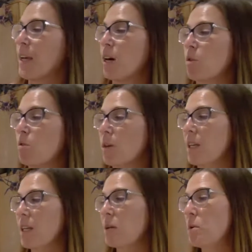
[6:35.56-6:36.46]
Now a
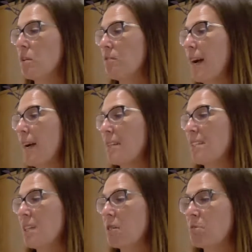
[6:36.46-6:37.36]
really cool fact
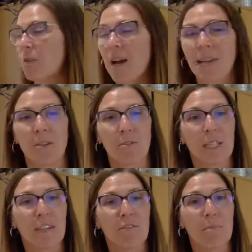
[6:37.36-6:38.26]
is that
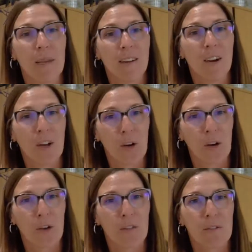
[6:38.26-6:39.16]
rhinos have been on
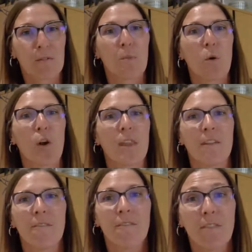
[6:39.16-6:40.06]
Earth for more
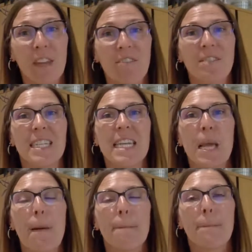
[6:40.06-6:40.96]
than
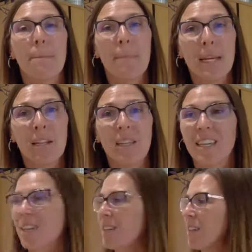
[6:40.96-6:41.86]
50
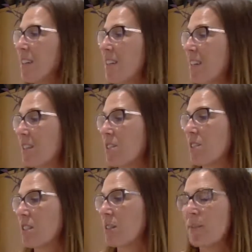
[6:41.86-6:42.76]
million
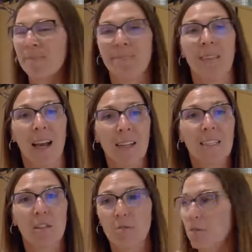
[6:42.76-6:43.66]
years.
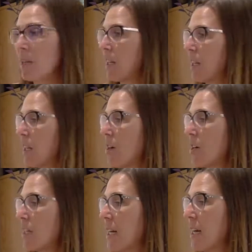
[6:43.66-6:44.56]
That is a really
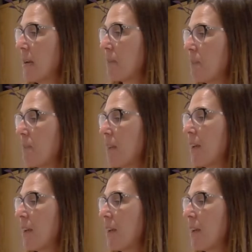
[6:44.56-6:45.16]
long time.